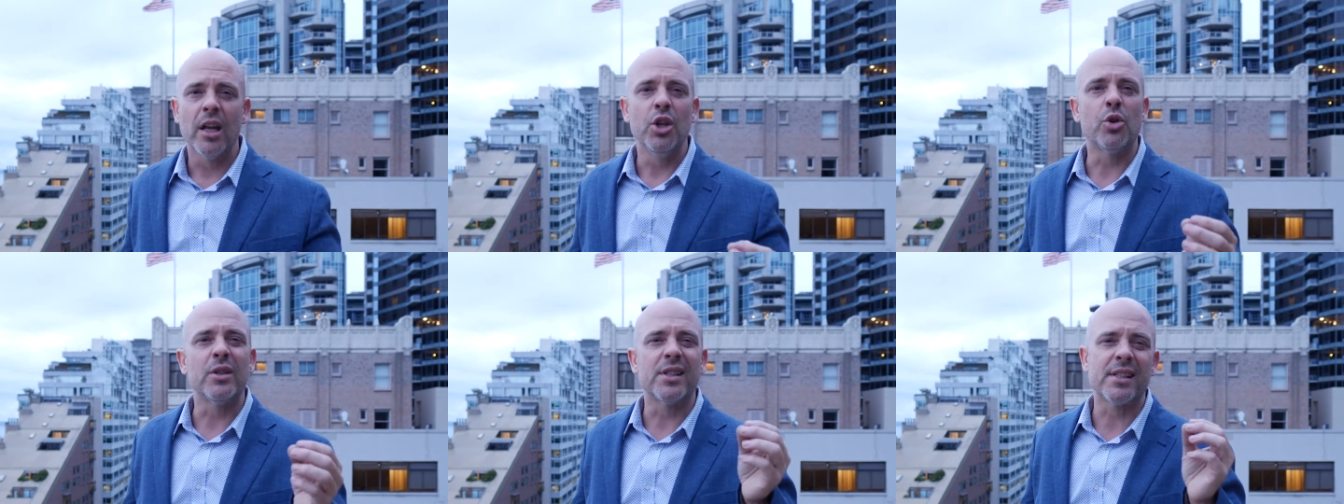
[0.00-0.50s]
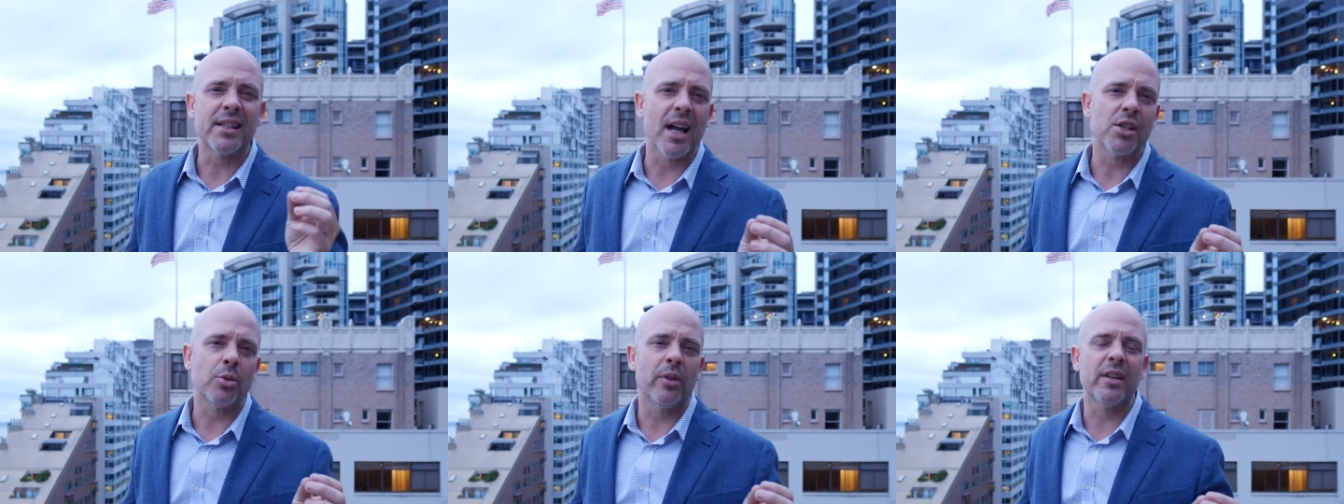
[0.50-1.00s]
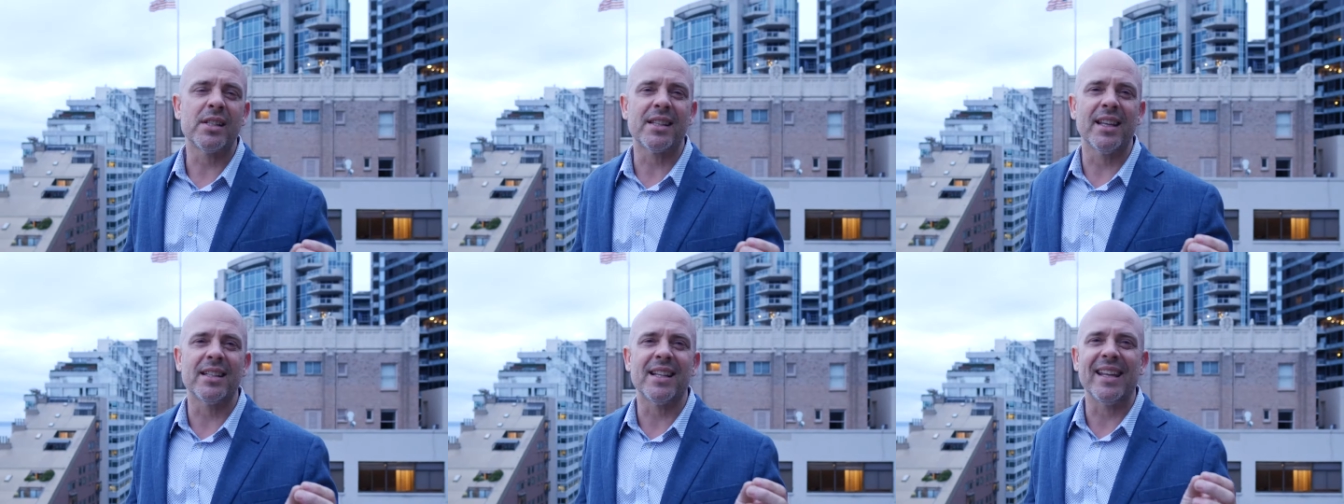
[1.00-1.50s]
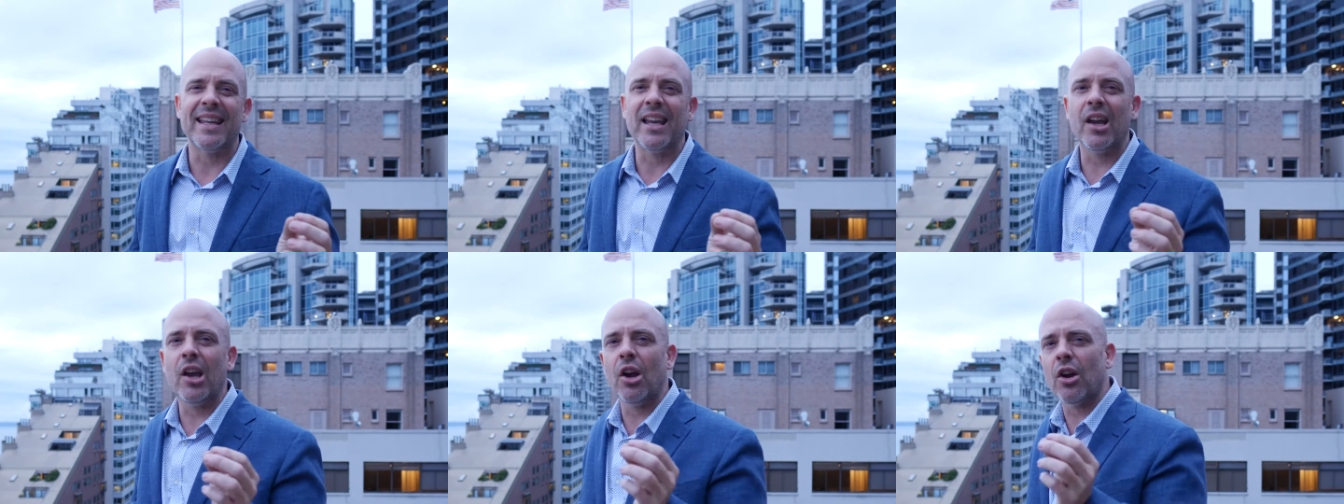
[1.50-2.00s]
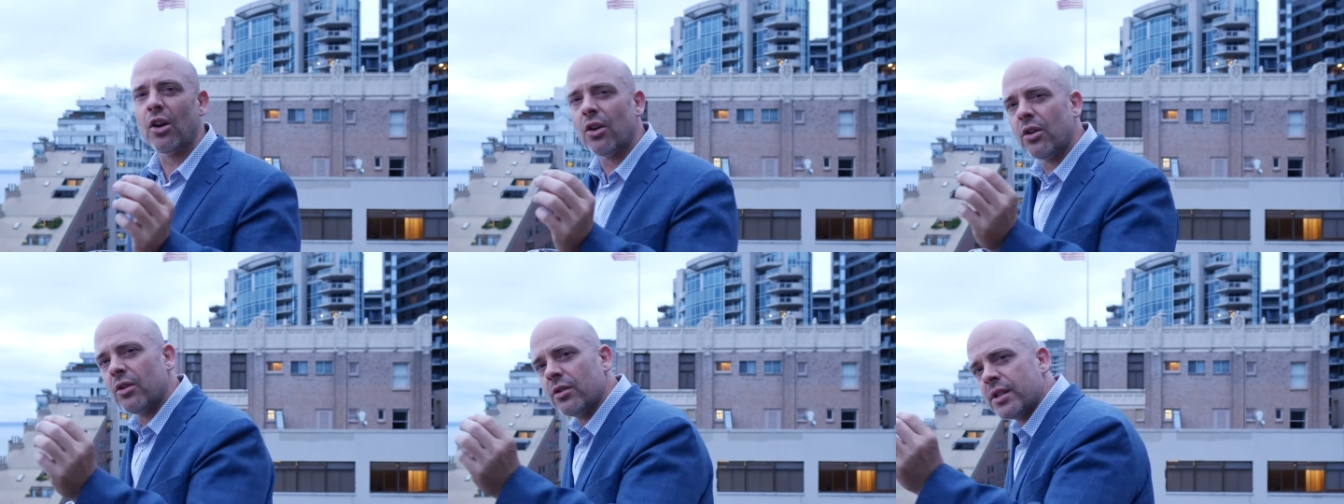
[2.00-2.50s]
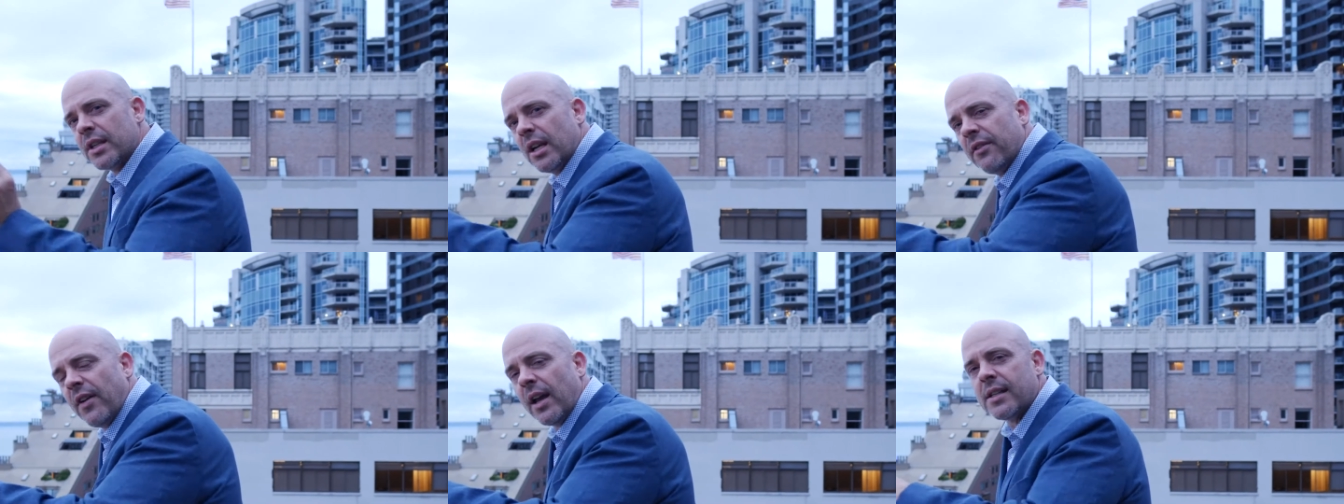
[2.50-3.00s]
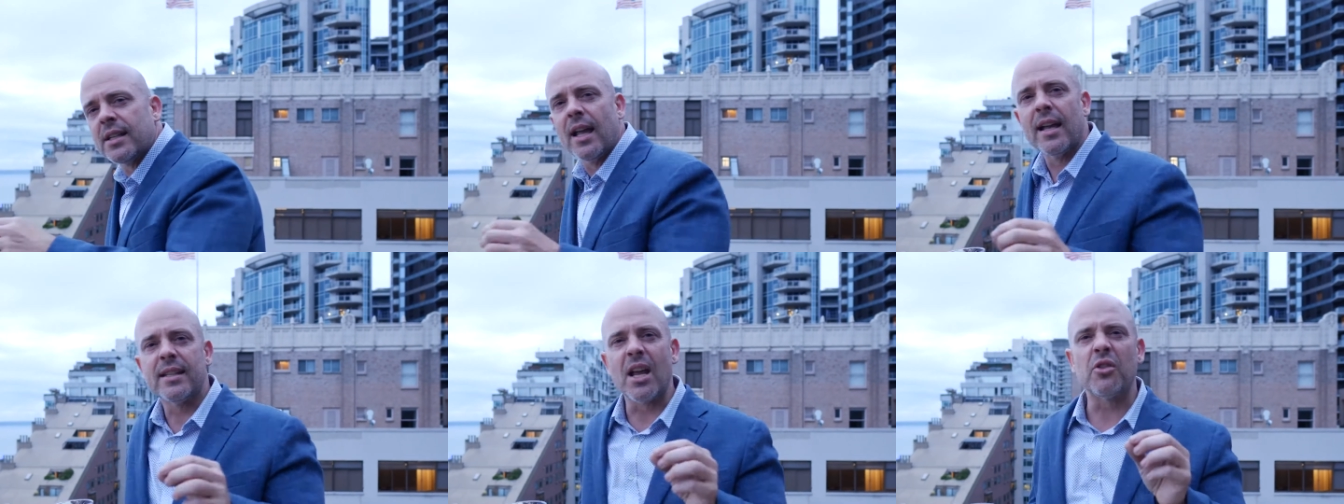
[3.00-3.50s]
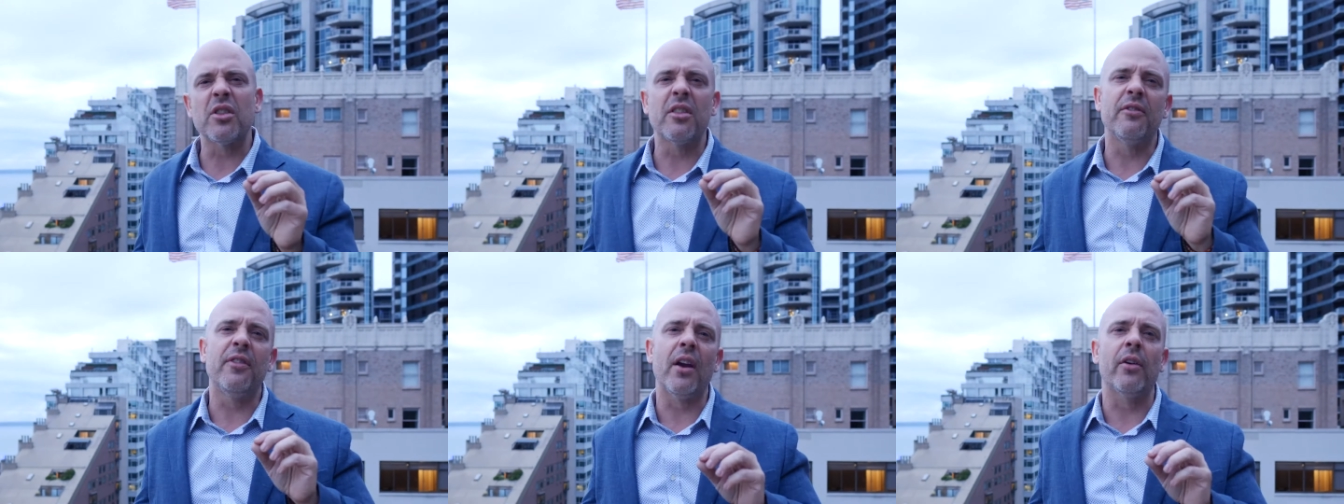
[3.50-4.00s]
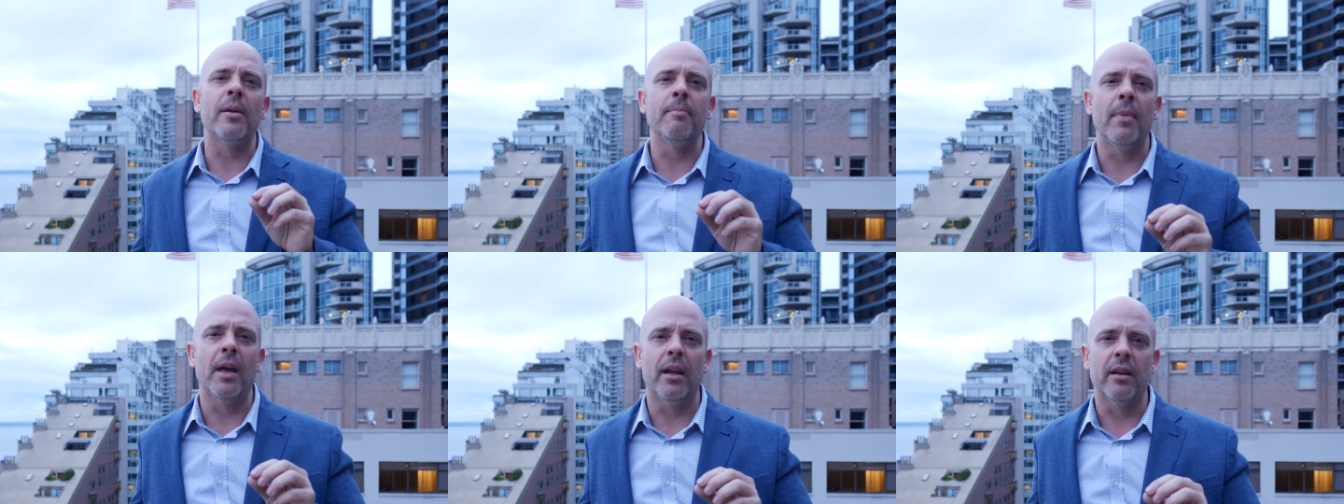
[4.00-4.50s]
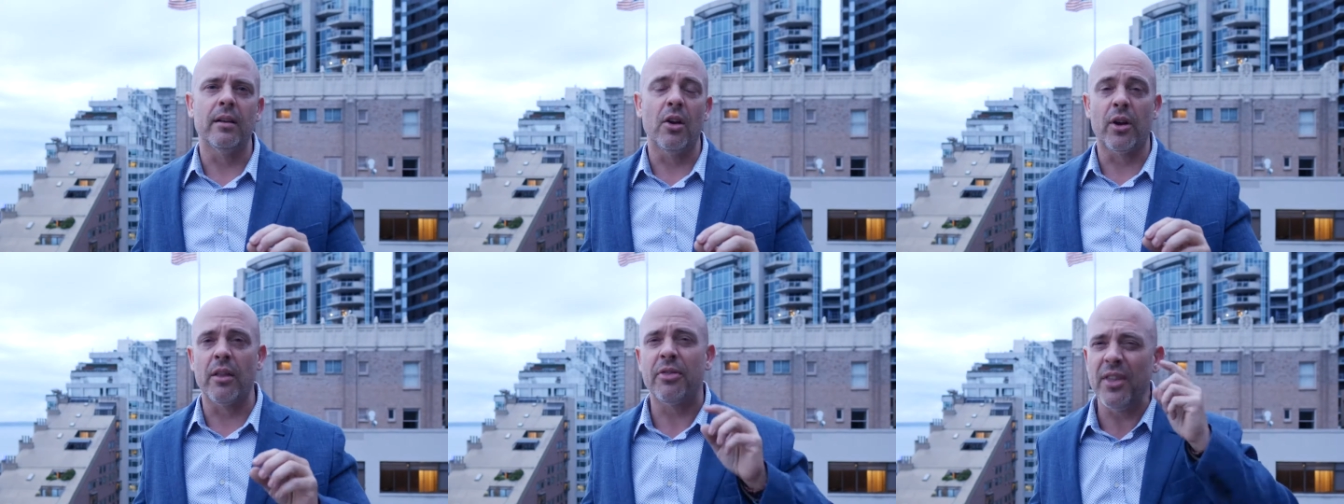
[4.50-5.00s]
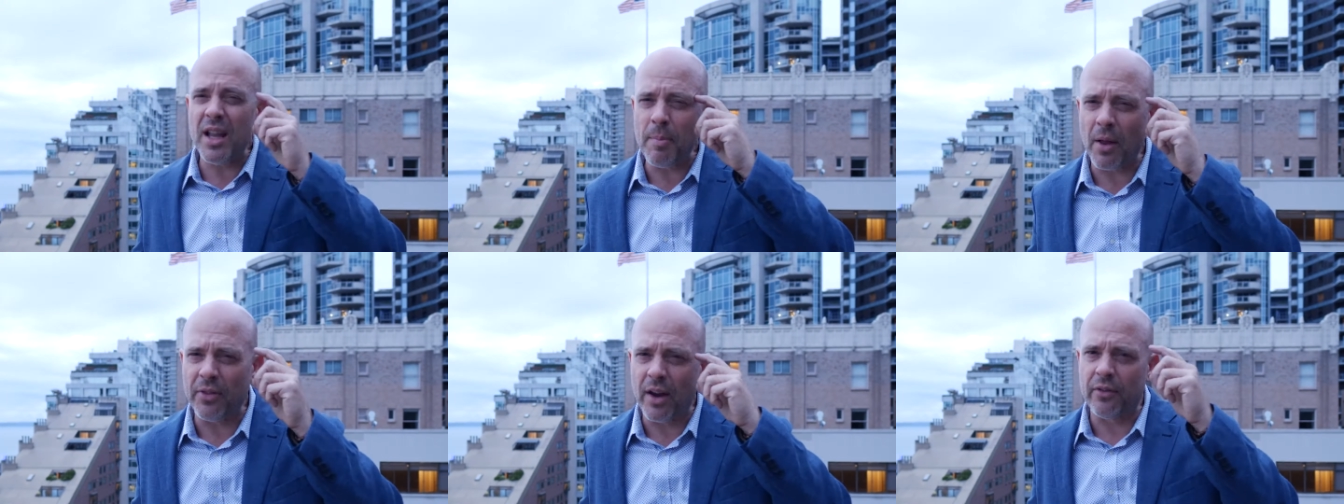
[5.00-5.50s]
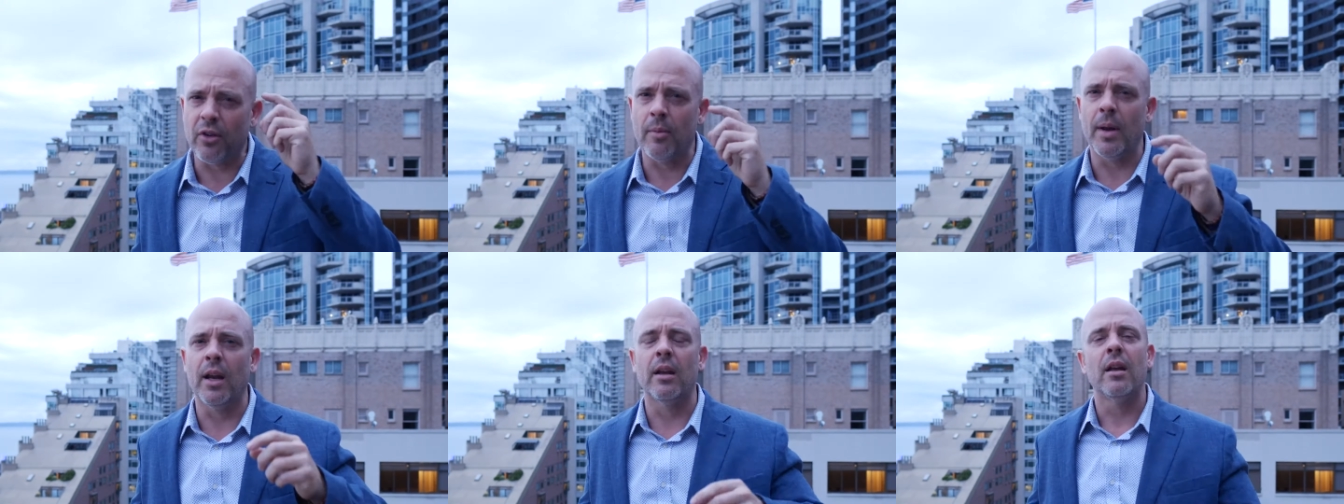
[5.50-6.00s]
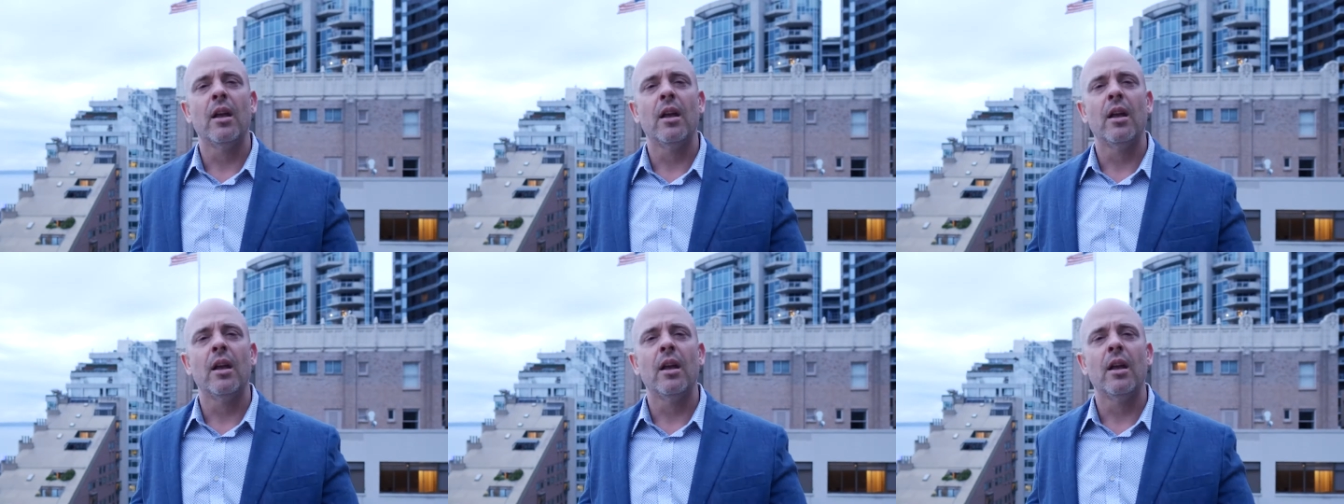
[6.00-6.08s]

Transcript: you can schedule these things years in advance down to the very minute. Okay, think about that for a minute.